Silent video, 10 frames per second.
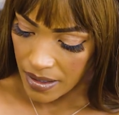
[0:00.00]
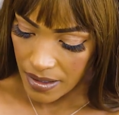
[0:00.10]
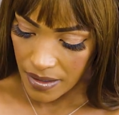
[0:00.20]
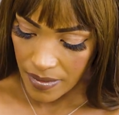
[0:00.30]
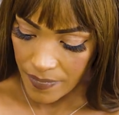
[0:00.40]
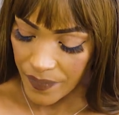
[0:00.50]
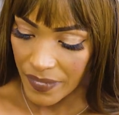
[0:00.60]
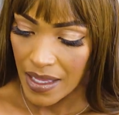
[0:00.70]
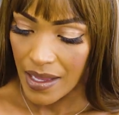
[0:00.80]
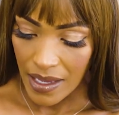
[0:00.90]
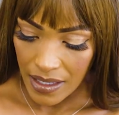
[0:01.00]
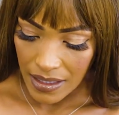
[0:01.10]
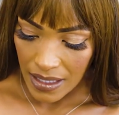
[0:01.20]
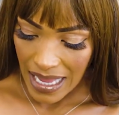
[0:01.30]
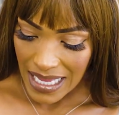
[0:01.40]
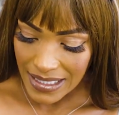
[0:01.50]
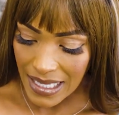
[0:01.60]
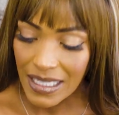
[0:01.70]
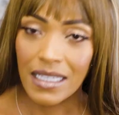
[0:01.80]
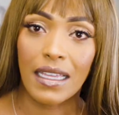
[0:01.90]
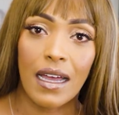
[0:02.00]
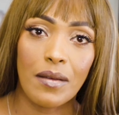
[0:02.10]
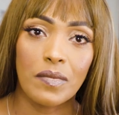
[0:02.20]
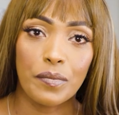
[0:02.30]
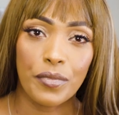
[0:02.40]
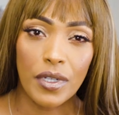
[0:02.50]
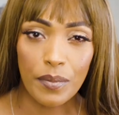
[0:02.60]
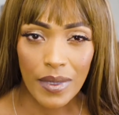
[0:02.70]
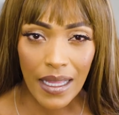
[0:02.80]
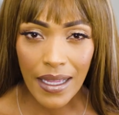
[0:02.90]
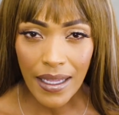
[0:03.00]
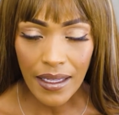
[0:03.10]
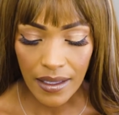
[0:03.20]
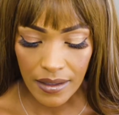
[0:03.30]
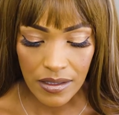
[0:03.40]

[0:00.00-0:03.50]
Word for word: Um, and it has like, a come pre-plug,